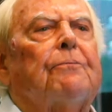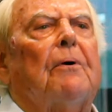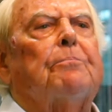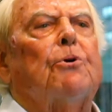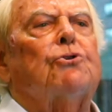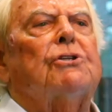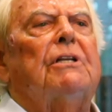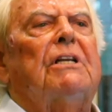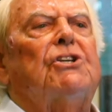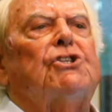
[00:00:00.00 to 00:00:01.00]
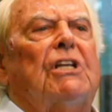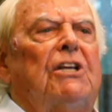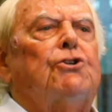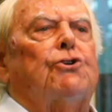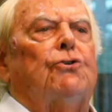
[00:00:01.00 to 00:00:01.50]
a person is
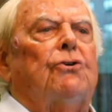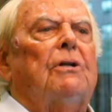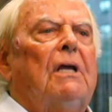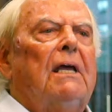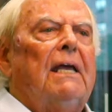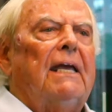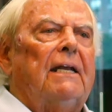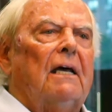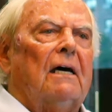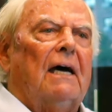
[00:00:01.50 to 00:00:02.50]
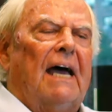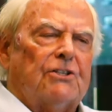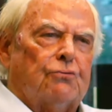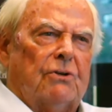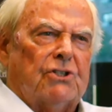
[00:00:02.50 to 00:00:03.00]
injured as
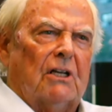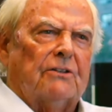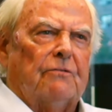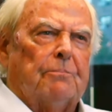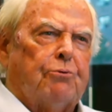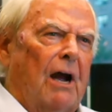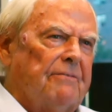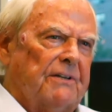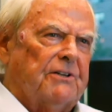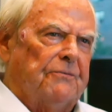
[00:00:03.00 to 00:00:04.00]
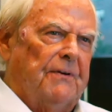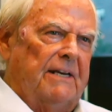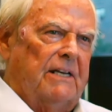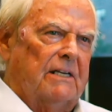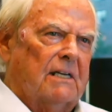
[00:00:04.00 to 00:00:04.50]
a result of a private
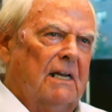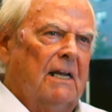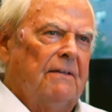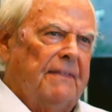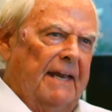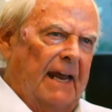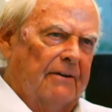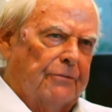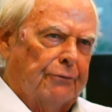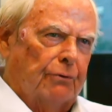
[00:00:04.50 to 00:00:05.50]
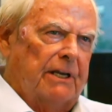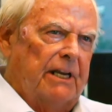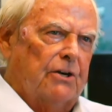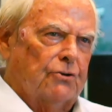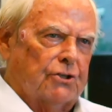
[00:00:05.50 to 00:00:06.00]
defendant, they'd have 3
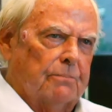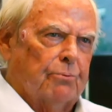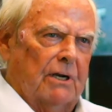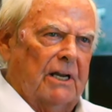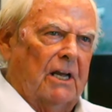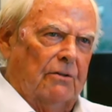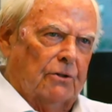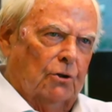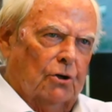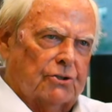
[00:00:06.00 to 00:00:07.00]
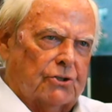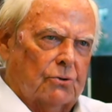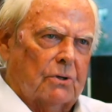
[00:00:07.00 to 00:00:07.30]
years to bring the lawsuit.